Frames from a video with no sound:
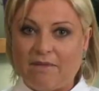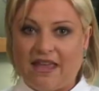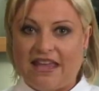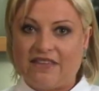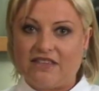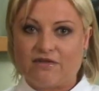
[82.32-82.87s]
in
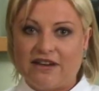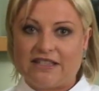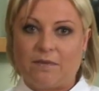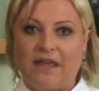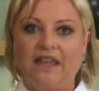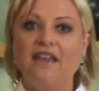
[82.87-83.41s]
making this
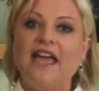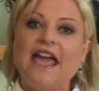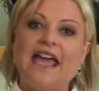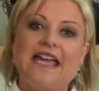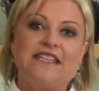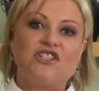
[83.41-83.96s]
recipe
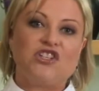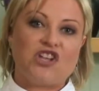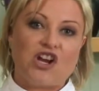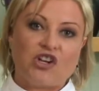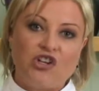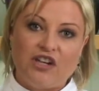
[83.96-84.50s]
is to
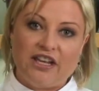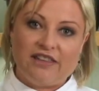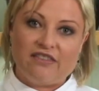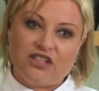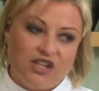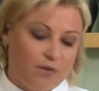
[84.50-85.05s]
start
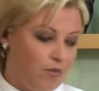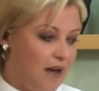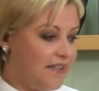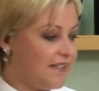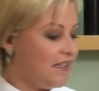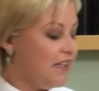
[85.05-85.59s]
cooking the duck
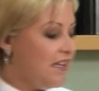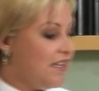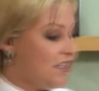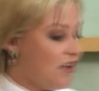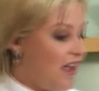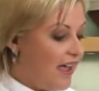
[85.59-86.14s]
breast.
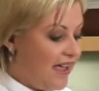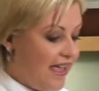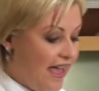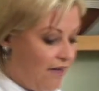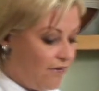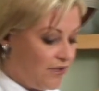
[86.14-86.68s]
So now I
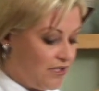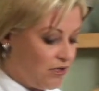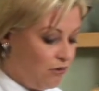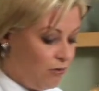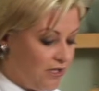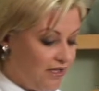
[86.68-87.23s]
have
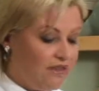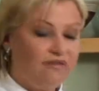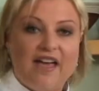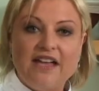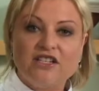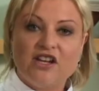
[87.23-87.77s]
scored the
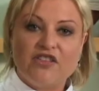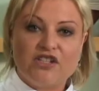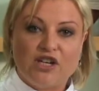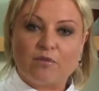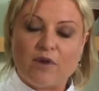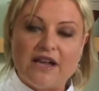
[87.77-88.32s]
fat on the
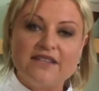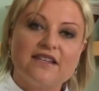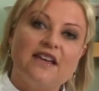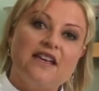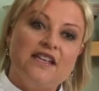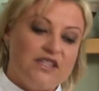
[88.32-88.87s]
duck breast,
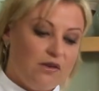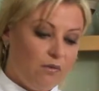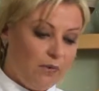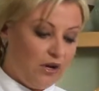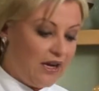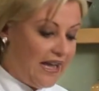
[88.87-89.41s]
so
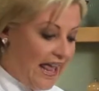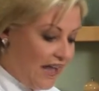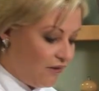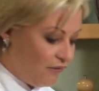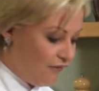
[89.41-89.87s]
we're going to lay it